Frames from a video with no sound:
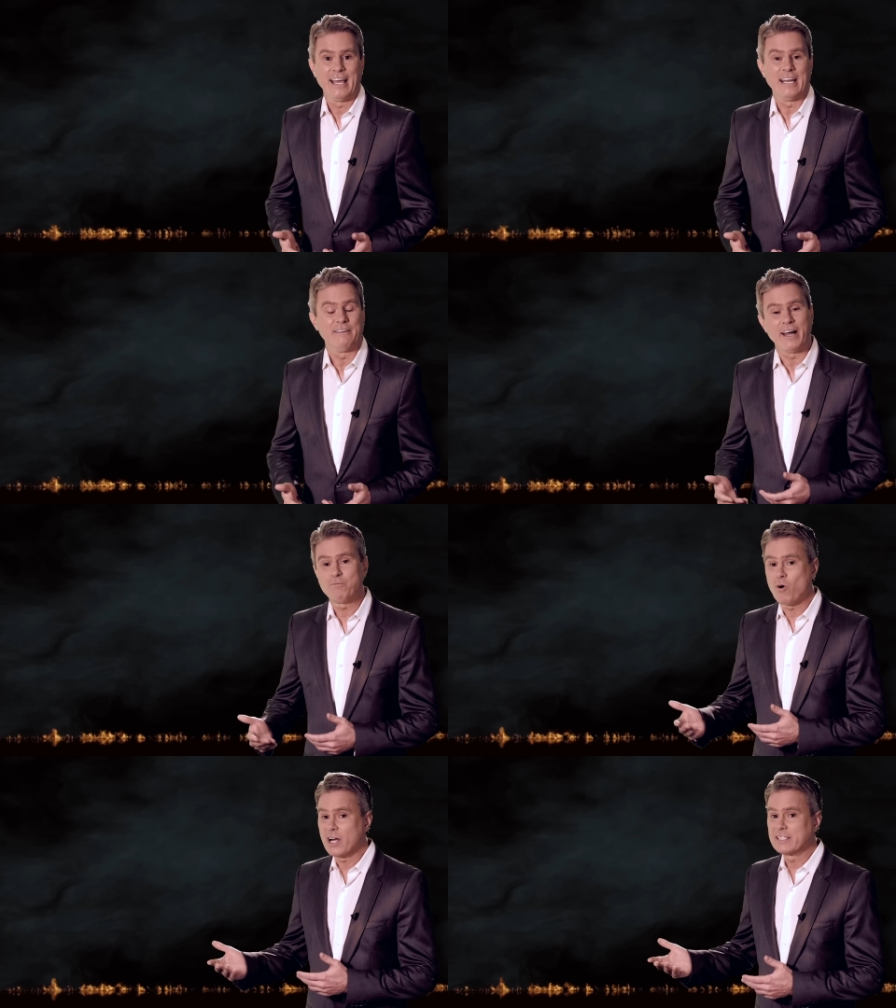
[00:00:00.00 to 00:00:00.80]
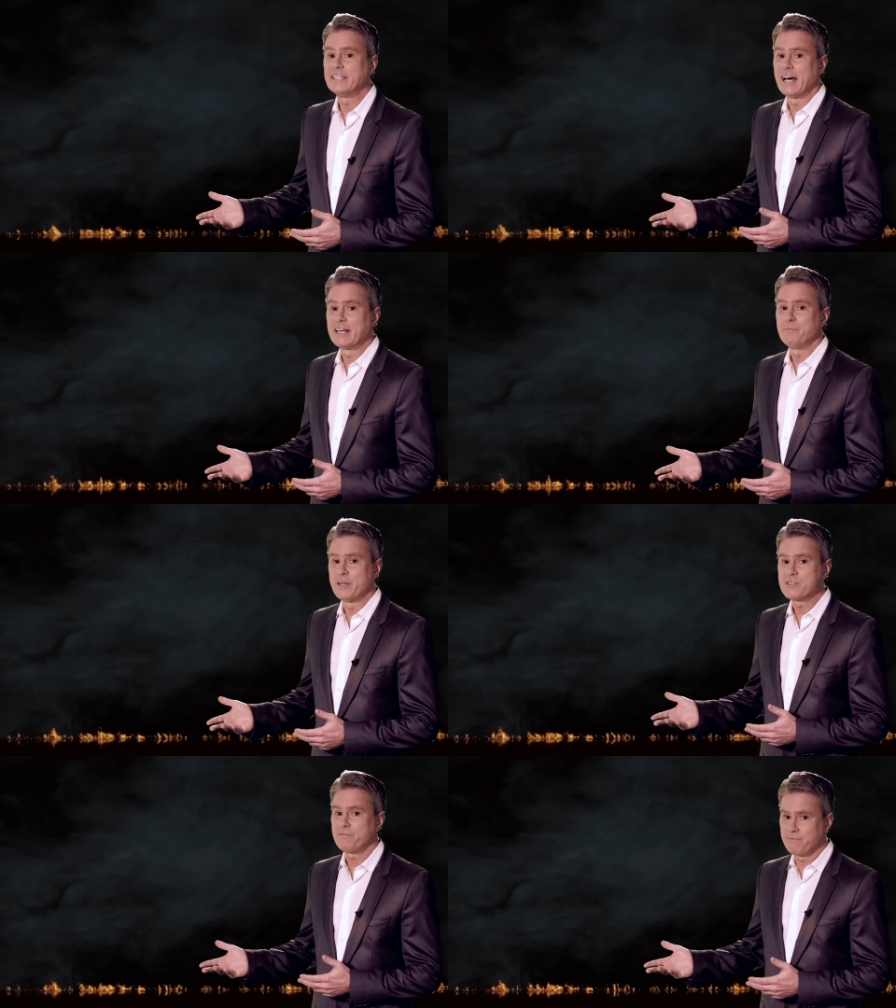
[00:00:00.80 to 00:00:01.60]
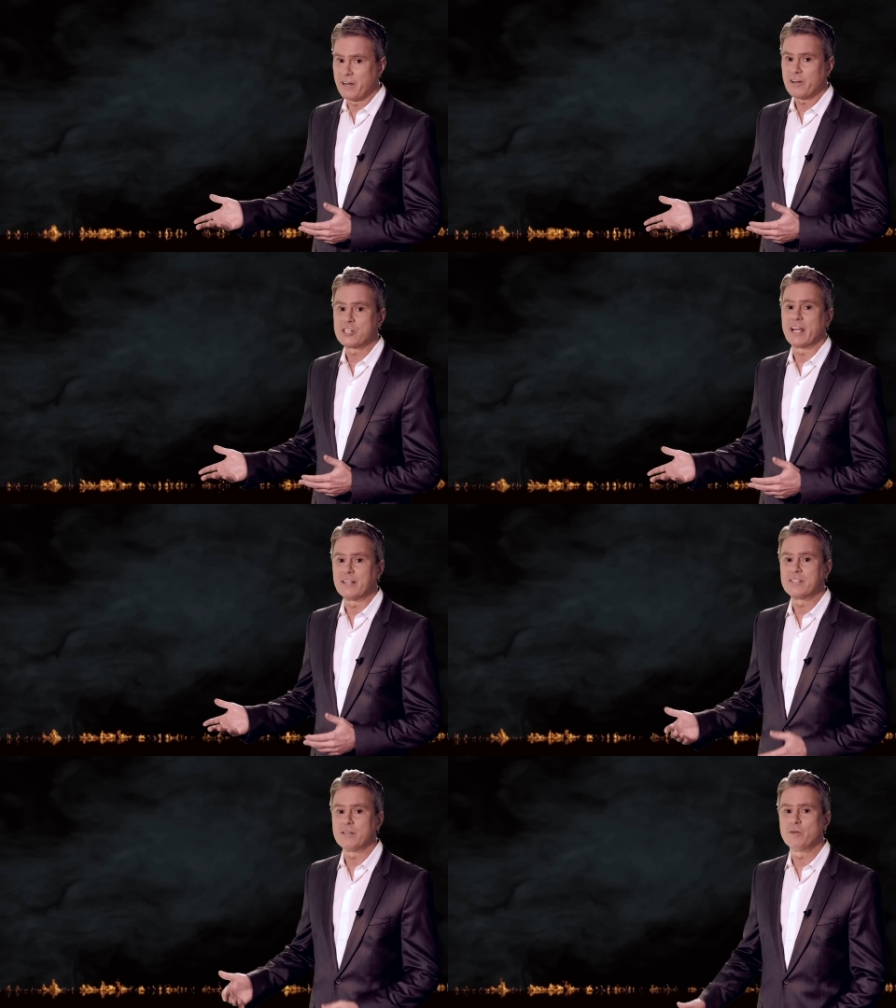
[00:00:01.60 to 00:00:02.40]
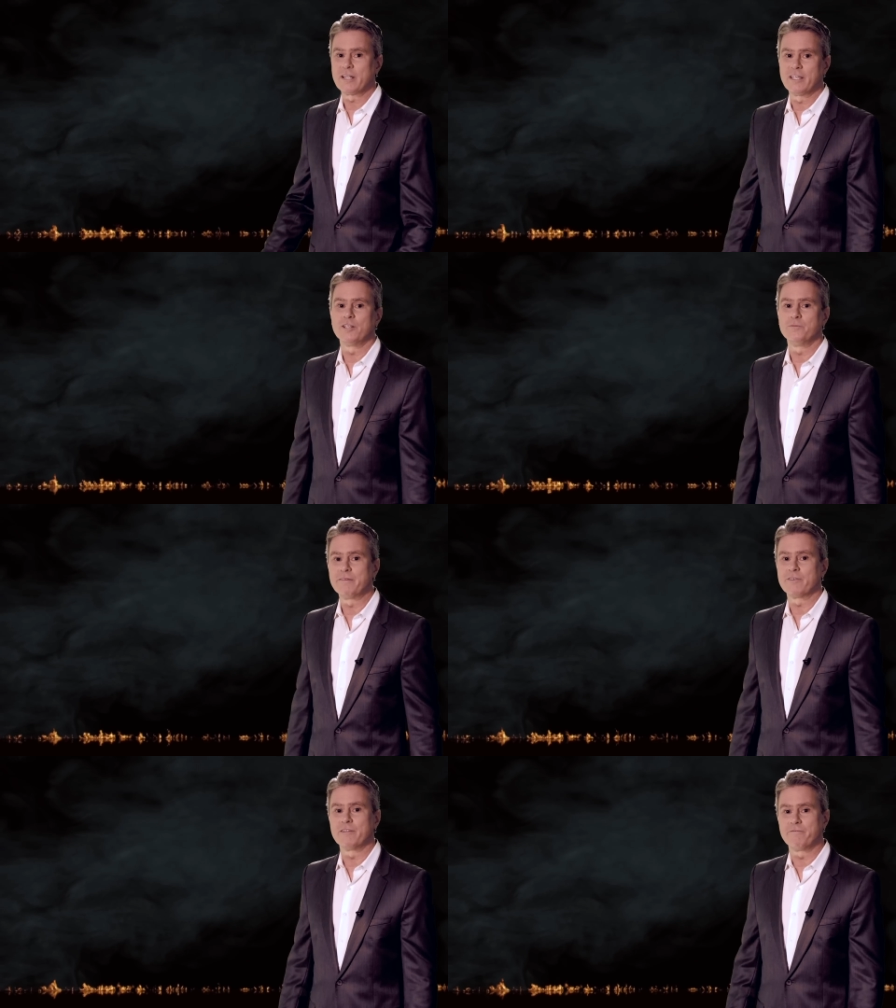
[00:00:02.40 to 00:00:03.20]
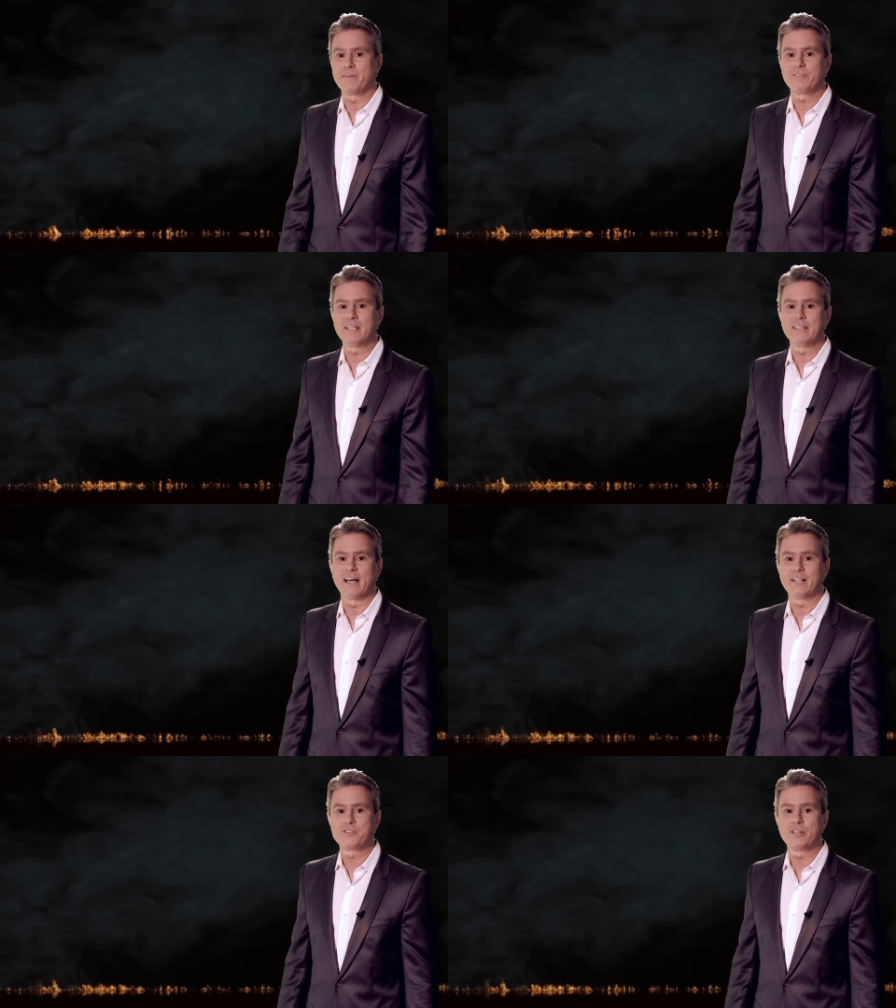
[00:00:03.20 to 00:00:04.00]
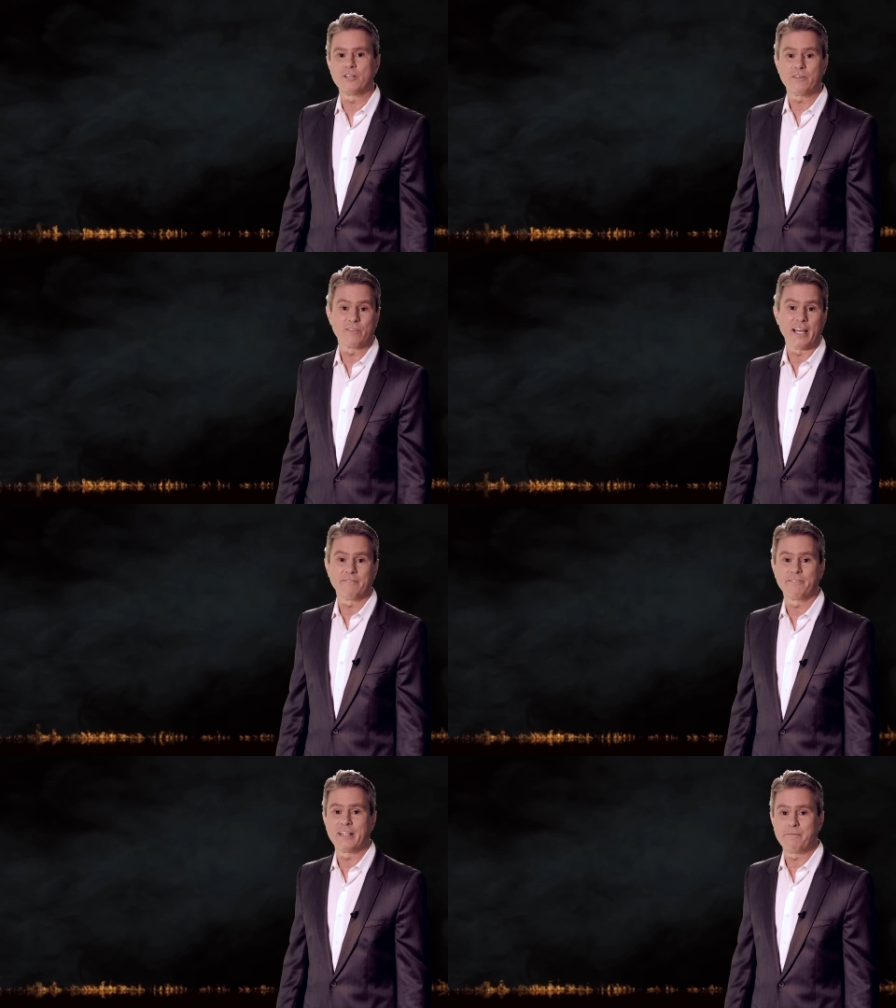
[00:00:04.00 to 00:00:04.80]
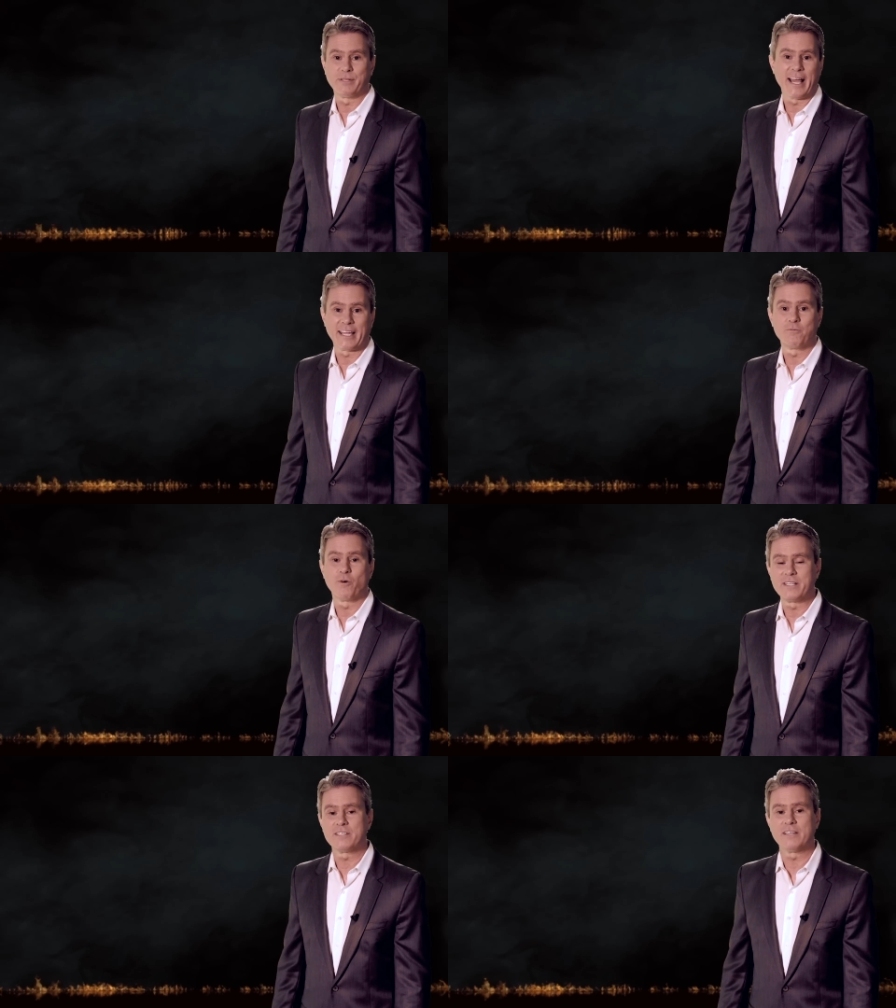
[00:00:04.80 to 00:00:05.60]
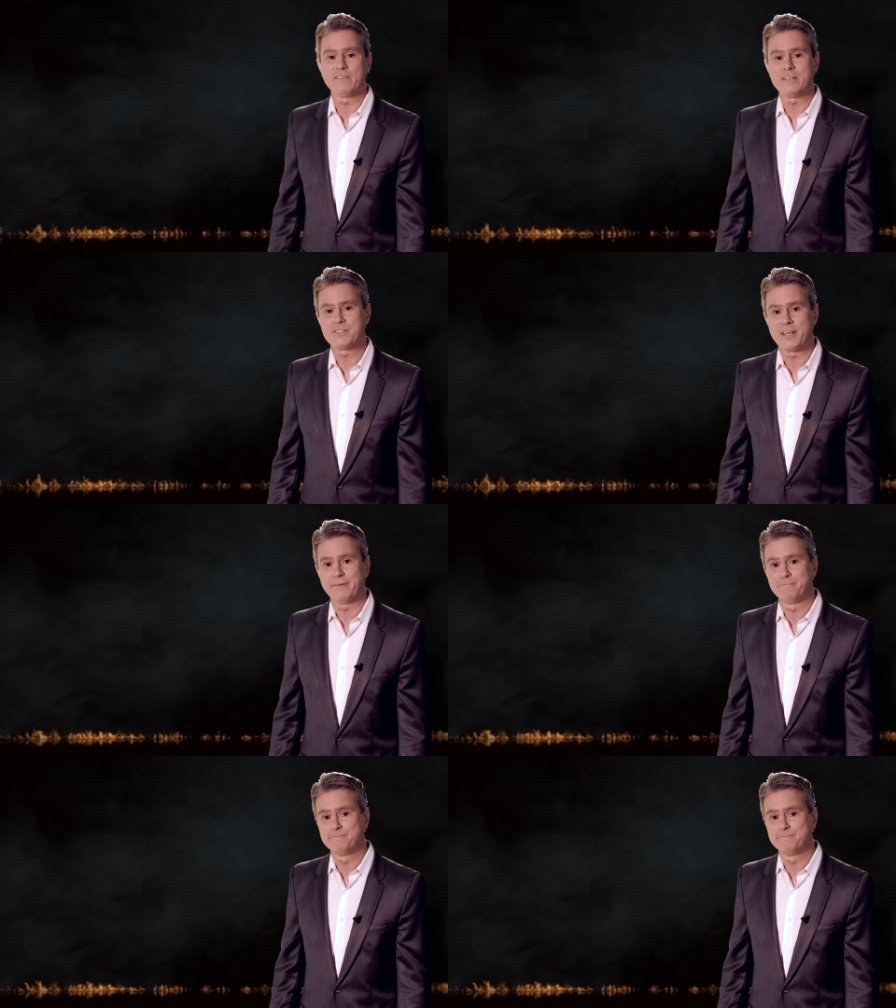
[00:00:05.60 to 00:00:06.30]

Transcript: And if I'd walked in on him, there's a fair chance he would have killed me for the $15 he could have gotten for that black and white TV set.